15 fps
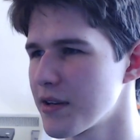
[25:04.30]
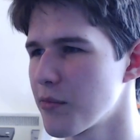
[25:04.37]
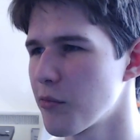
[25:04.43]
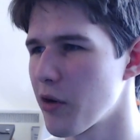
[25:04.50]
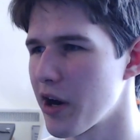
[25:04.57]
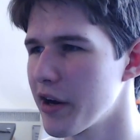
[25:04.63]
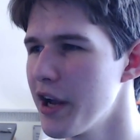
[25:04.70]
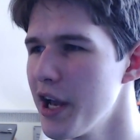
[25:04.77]

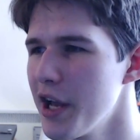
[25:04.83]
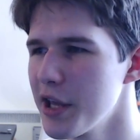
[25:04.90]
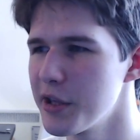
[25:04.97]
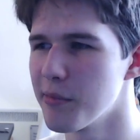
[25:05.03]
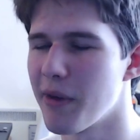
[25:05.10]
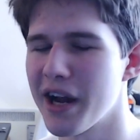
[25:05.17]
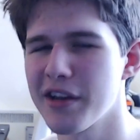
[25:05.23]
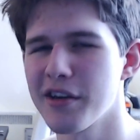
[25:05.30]
where you
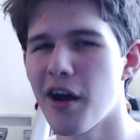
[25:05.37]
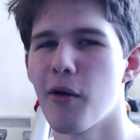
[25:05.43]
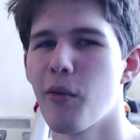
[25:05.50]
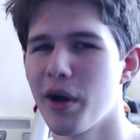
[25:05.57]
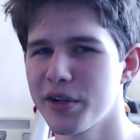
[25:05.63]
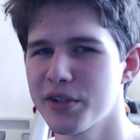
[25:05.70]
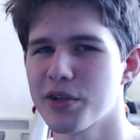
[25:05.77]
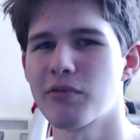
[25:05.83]
might not
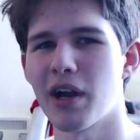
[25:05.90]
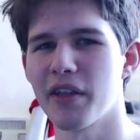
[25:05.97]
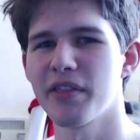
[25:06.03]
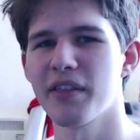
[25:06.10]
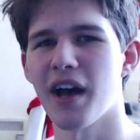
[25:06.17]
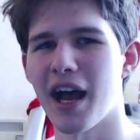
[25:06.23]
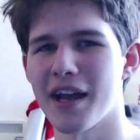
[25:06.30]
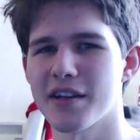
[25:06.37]
want to run
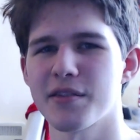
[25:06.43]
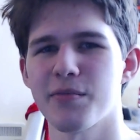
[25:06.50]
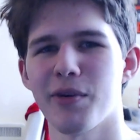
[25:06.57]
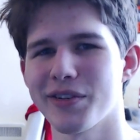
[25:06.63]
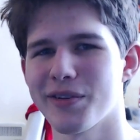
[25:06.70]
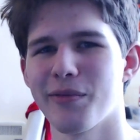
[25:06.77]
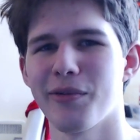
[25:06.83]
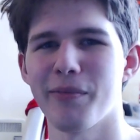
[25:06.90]
the highest
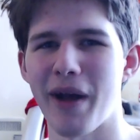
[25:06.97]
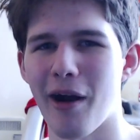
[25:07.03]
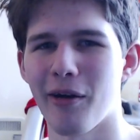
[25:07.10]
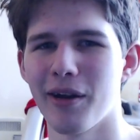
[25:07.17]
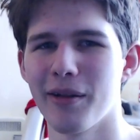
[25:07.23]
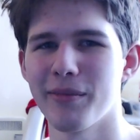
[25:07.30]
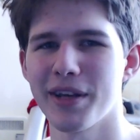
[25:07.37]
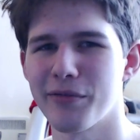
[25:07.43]
possible
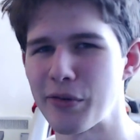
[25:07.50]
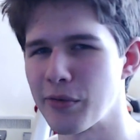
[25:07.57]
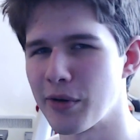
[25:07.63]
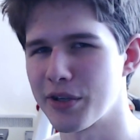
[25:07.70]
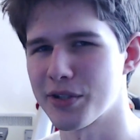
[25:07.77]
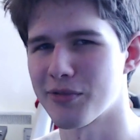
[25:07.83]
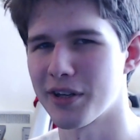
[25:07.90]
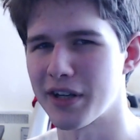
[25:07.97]
power limit if you
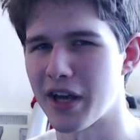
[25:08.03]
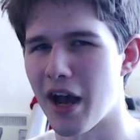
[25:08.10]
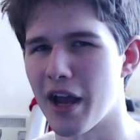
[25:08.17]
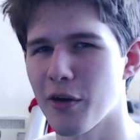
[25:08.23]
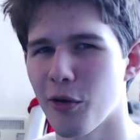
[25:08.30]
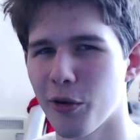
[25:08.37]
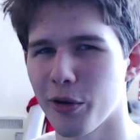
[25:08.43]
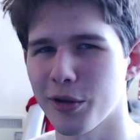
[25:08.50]
want to run a high
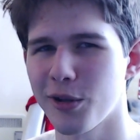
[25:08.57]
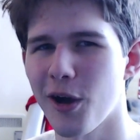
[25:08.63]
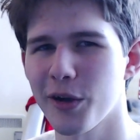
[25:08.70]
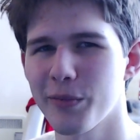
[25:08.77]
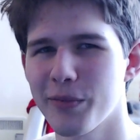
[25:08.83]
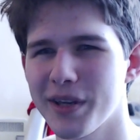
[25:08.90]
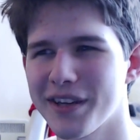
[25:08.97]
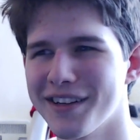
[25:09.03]
core
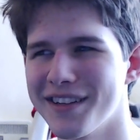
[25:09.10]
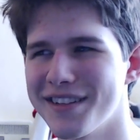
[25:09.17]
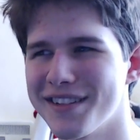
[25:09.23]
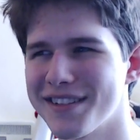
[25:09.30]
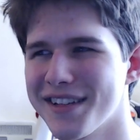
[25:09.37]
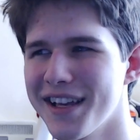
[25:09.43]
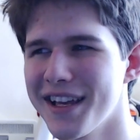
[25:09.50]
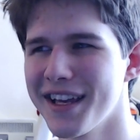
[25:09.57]
clock,
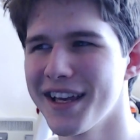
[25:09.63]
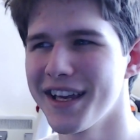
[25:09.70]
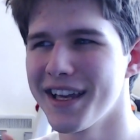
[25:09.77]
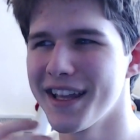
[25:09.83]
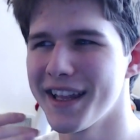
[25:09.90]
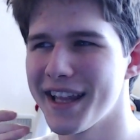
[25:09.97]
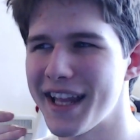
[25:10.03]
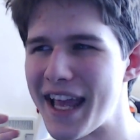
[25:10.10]
because
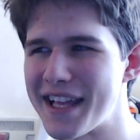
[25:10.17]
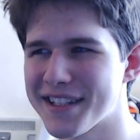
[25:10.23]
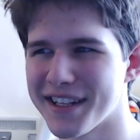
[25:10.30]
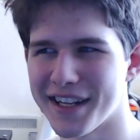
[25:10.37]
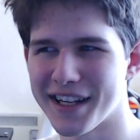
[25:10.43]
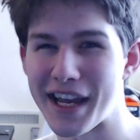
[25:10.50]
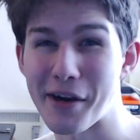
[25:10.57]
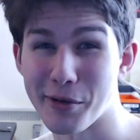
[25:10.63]
it's
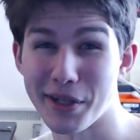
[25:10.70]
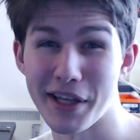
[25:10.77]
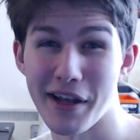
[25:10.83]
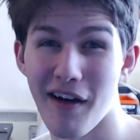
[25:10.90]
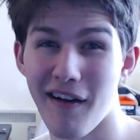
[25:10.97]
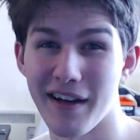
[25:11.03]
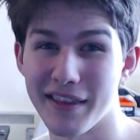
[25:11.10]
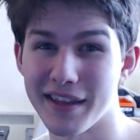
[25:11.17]
going to get really
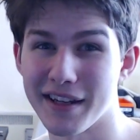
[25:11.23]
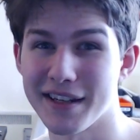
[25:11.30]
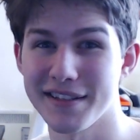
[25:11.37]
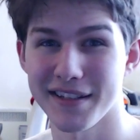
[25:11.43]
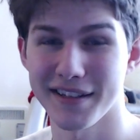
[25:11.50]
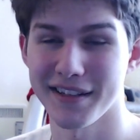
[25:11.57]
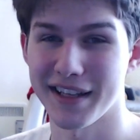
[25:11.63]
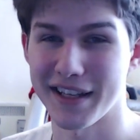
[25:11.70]
hot and then it's
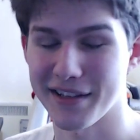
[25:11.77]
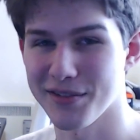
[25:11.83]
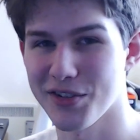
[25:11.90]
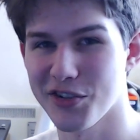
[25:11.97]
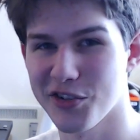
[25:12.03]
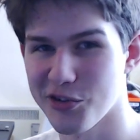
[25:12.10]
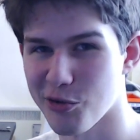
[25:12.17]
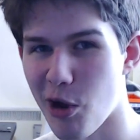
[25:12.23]
going to like
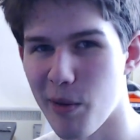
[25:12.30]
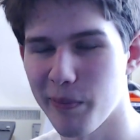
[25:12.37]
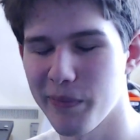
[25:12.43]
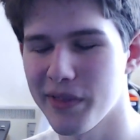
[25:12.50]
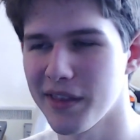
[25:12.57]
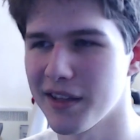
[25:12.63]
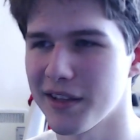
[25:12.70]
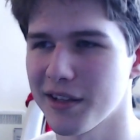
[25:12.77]
drop
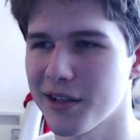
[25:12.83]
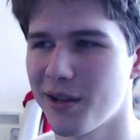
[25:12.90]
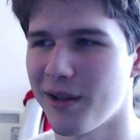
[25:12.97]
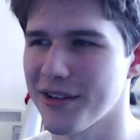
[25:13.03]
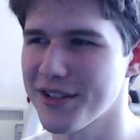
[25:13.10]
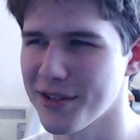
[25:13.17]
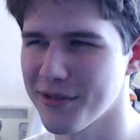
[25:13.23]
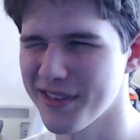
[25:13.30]
the
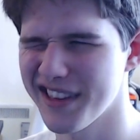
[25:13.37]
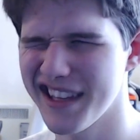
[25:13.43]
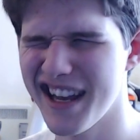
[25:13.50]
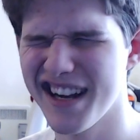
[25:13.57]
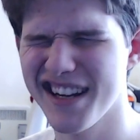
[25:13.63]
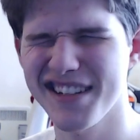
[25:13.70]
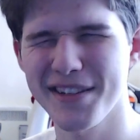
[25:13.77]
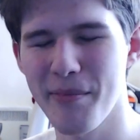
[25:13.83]
clock. So
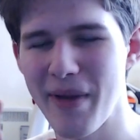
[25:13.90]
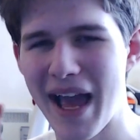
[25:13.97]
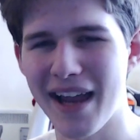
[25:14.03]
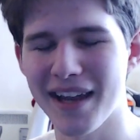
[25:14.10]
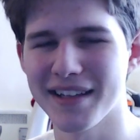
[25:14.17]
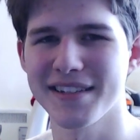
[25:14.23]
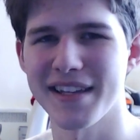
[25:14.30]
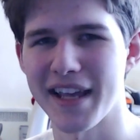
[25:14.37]
there's a
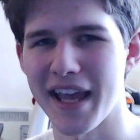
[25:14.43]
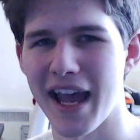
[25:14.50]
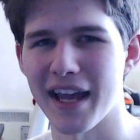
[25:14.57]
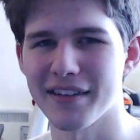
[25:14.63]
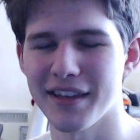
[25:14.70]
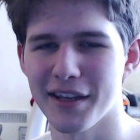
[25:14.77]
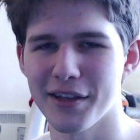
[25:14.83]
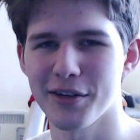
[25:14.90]
balancing
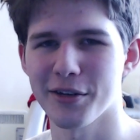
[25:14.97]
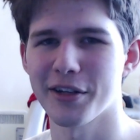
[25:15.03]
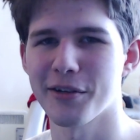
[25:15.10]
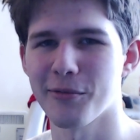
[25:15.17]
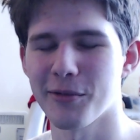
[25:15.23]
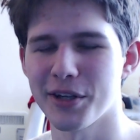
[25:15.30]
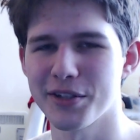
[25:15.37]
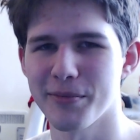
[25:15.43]
act that you're going to
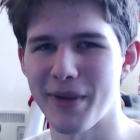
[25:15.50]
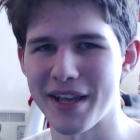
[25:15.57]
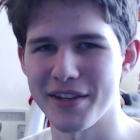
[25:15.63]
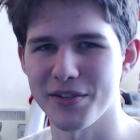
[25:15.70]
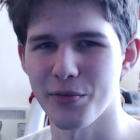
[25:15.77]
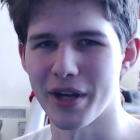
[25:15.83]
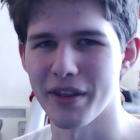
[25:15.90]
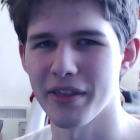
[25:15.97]
want to
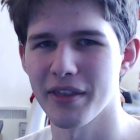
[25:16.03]
mess with.